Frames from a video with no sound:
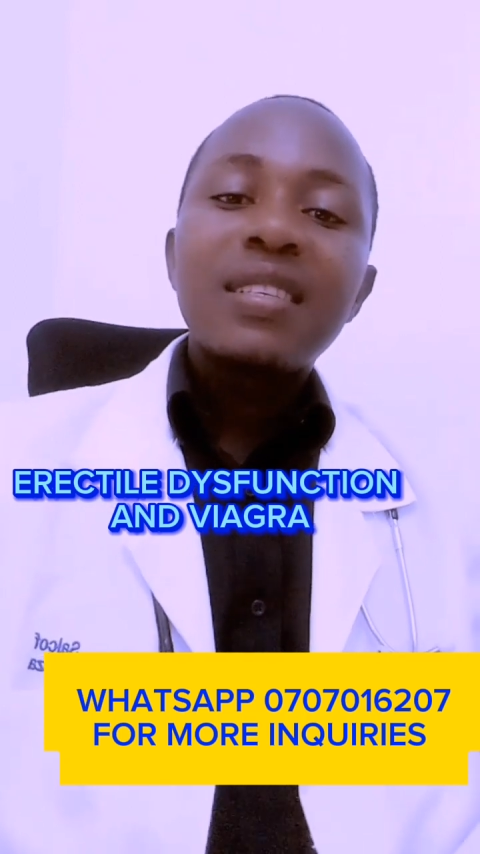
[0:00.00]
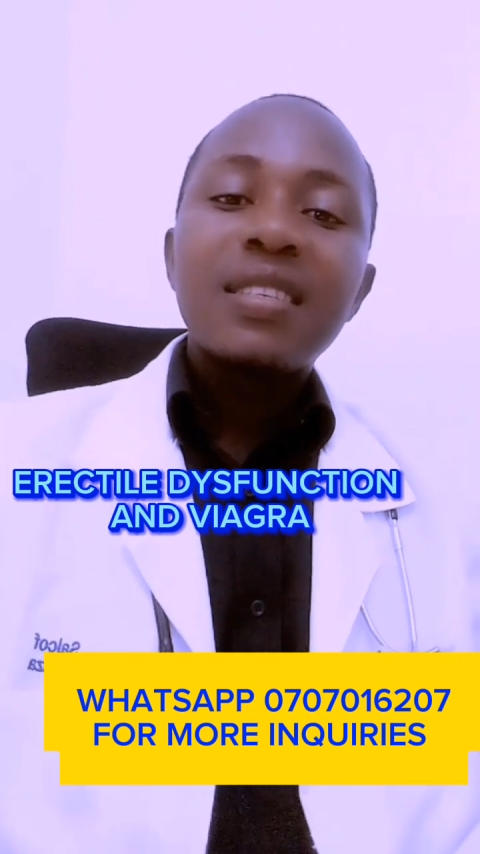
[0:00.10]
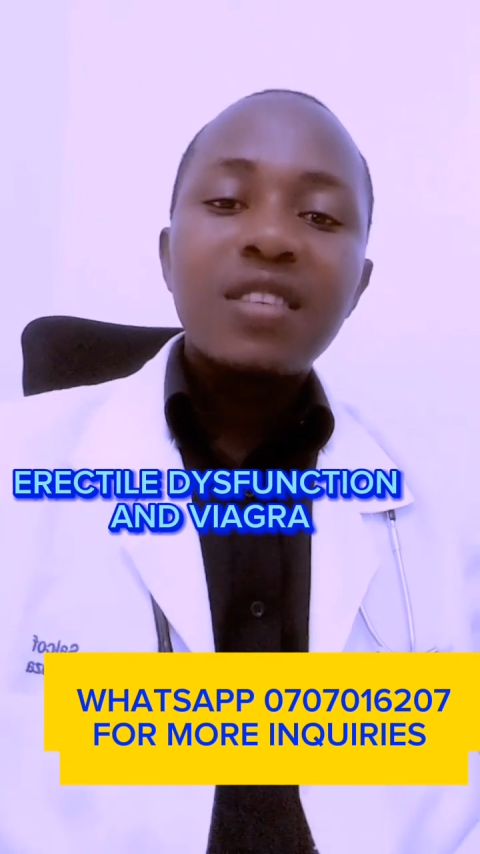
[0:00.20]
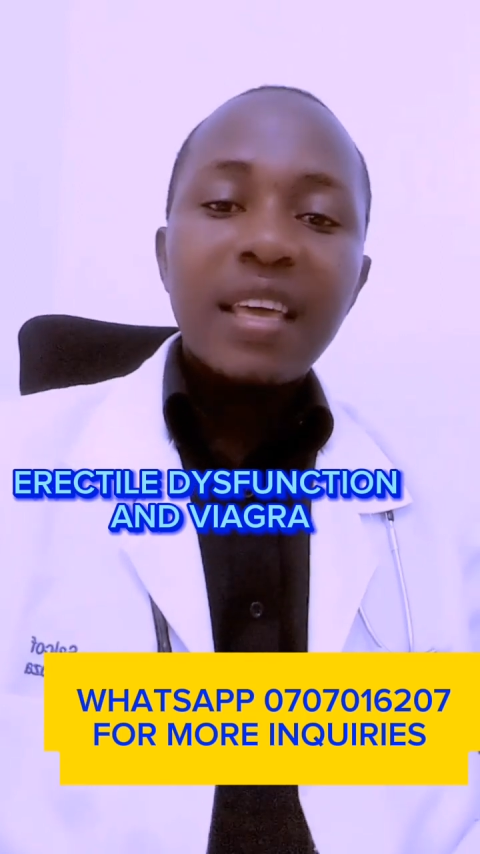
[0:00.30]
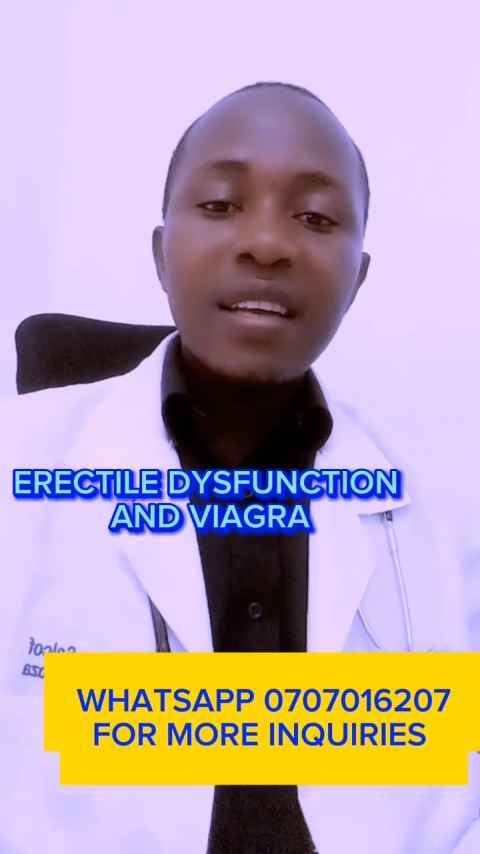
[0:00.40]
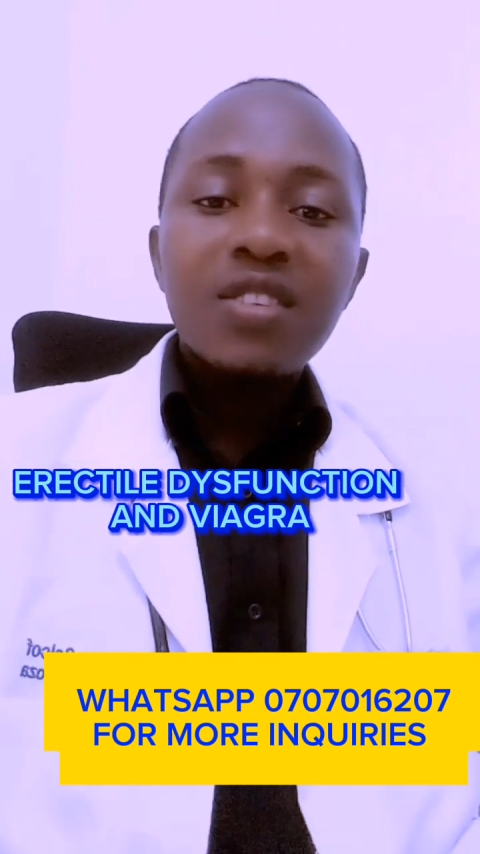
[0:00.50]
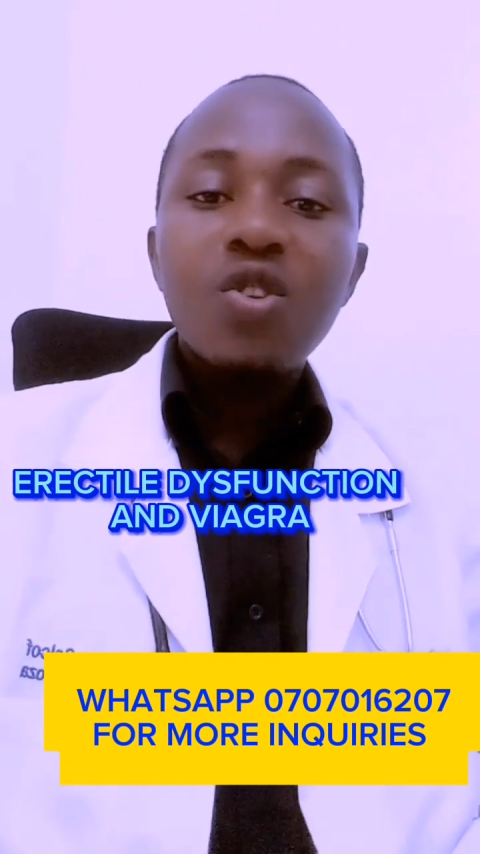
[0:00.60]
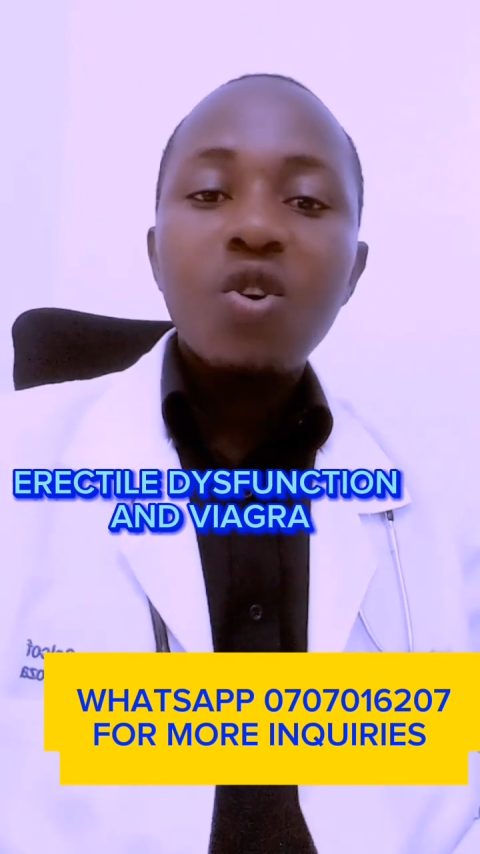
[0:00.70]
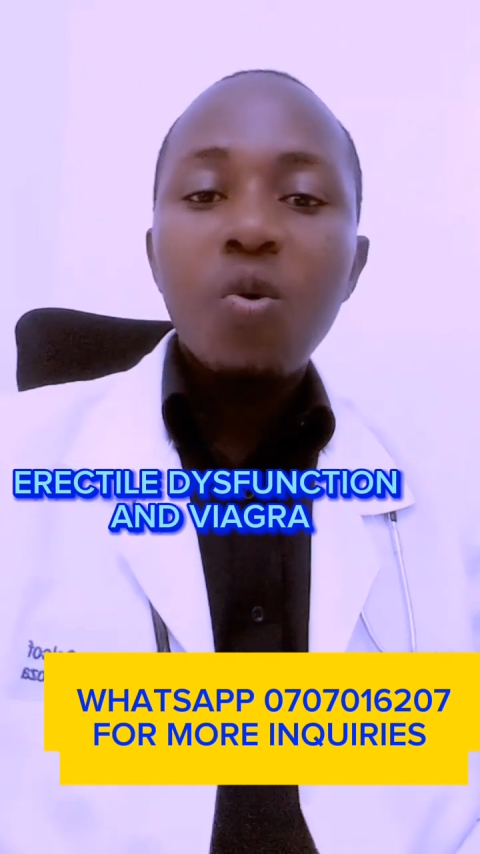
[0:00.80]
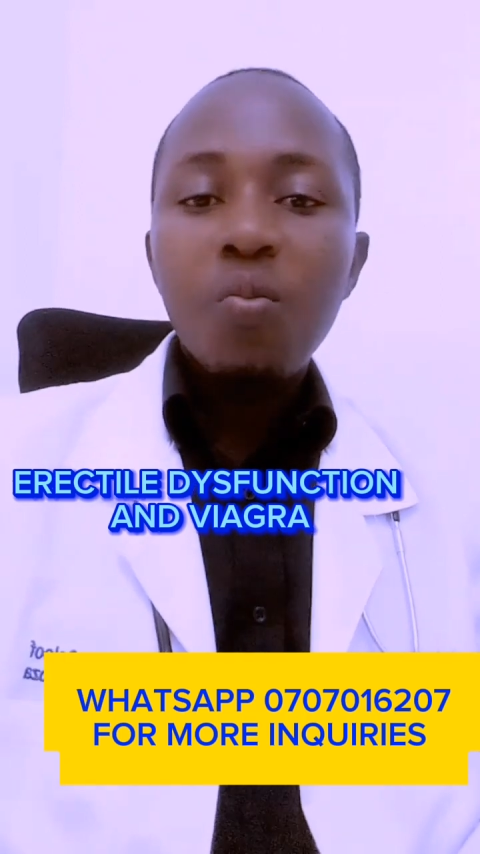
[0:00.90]

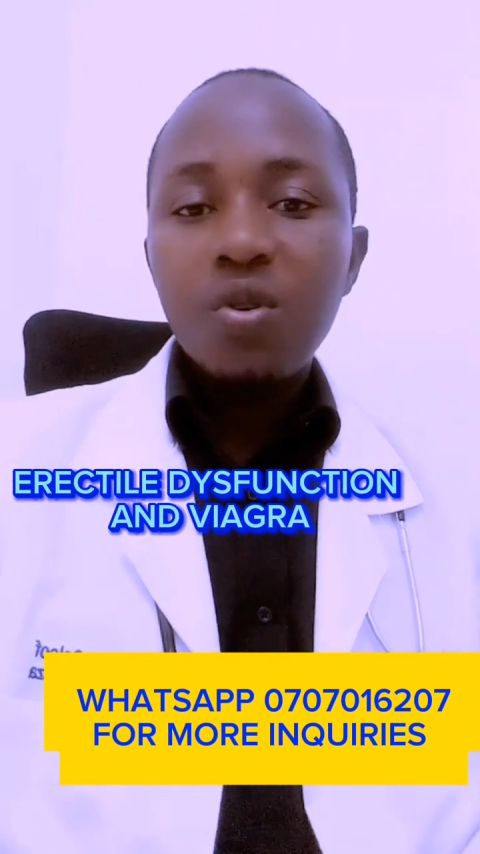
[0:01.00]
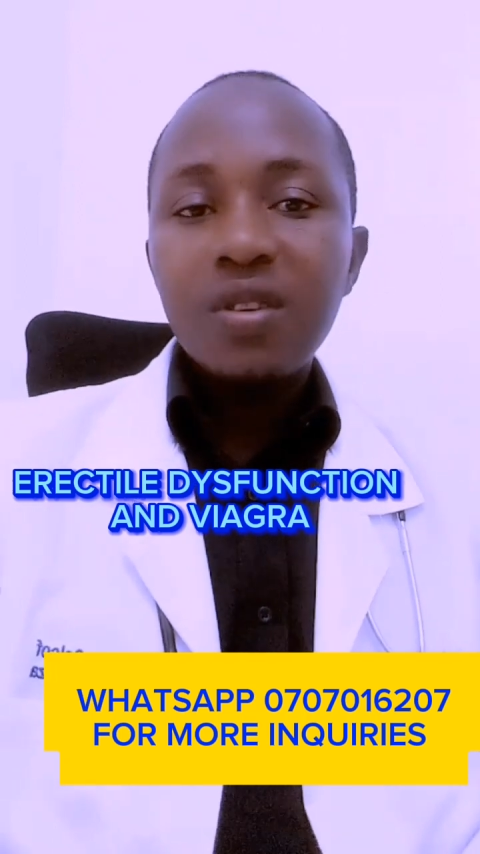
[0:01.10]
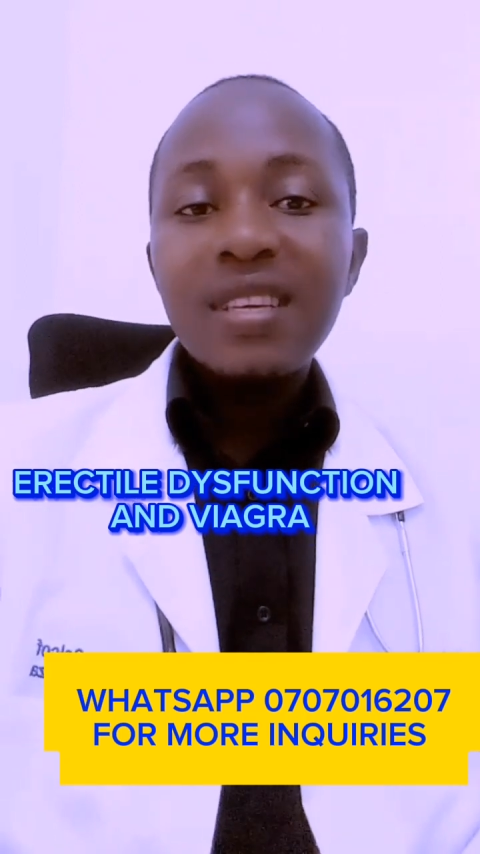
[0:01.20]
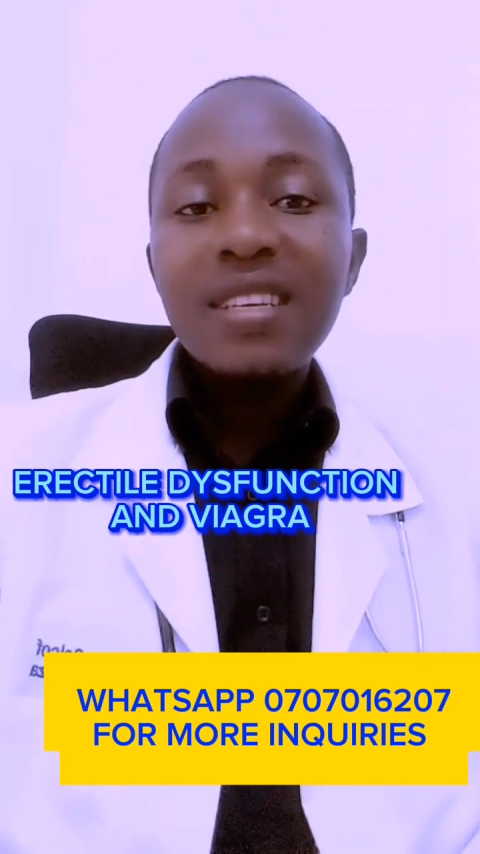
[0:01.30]
sex hormone.